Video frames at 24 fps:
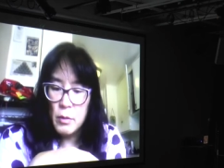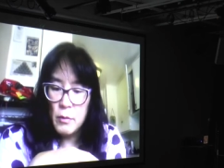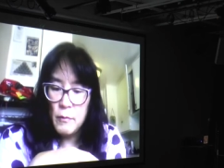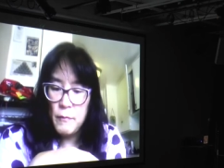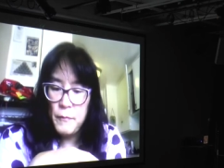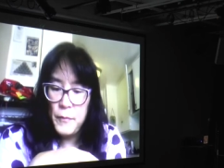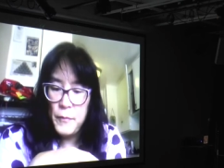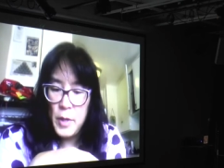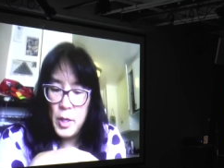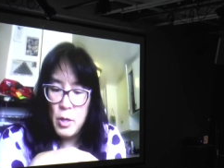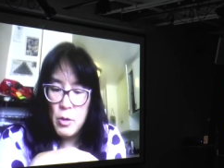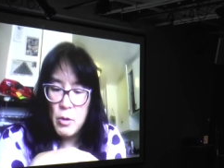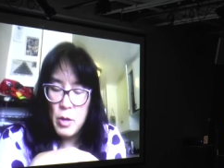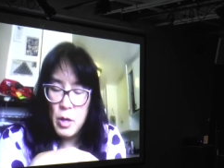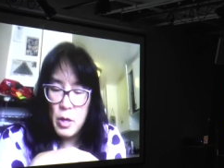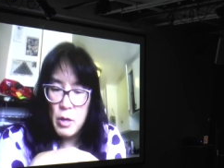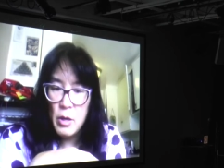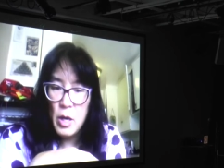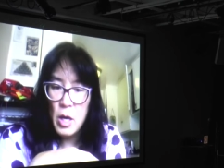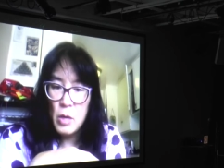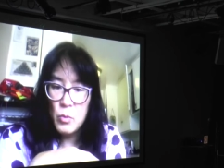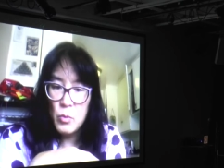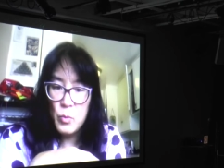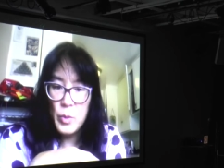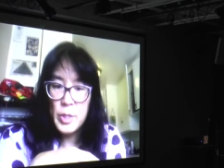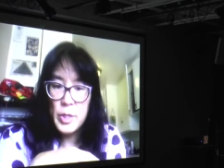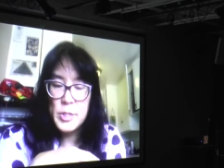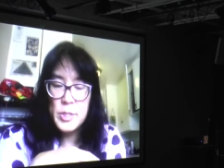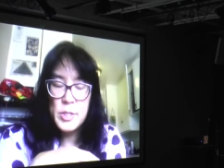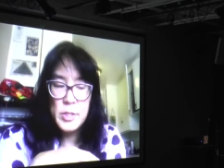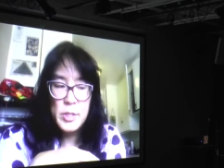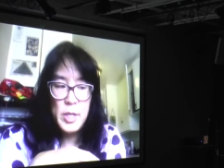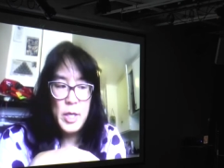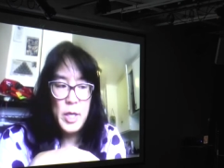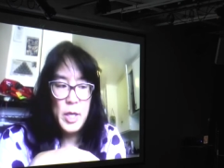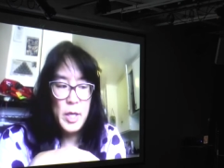figuring out what
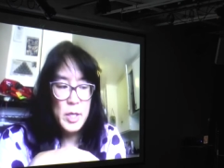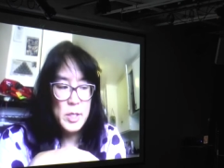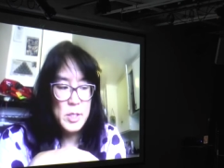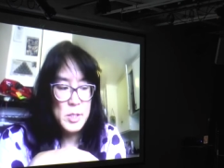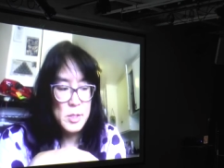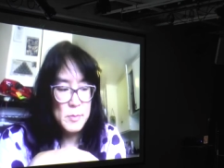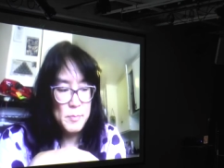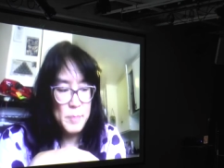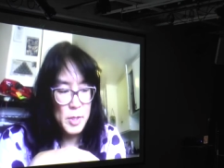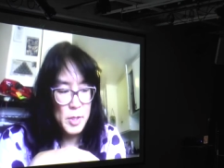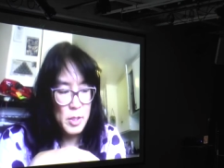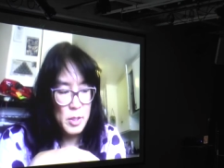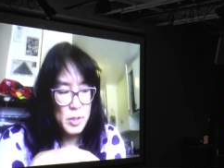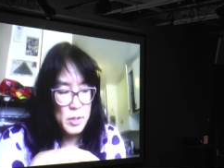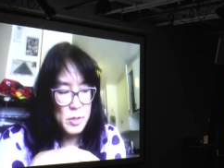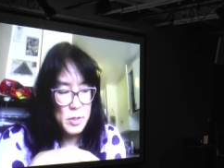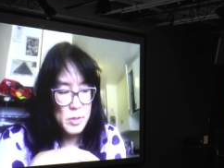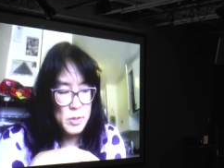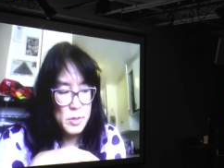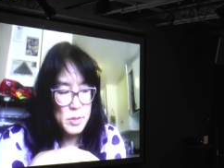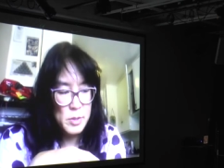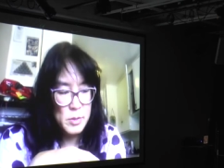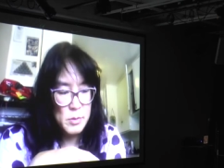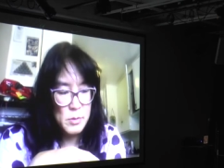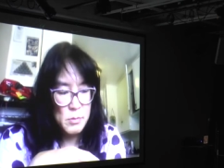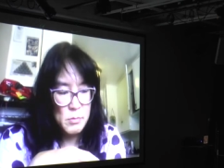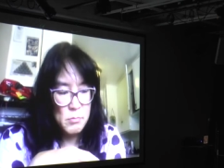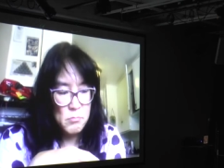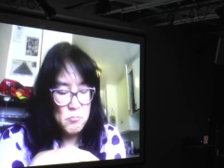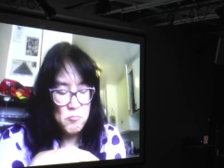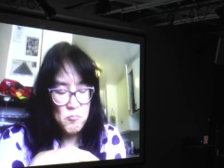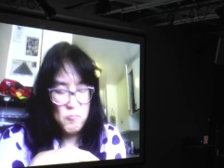stays, because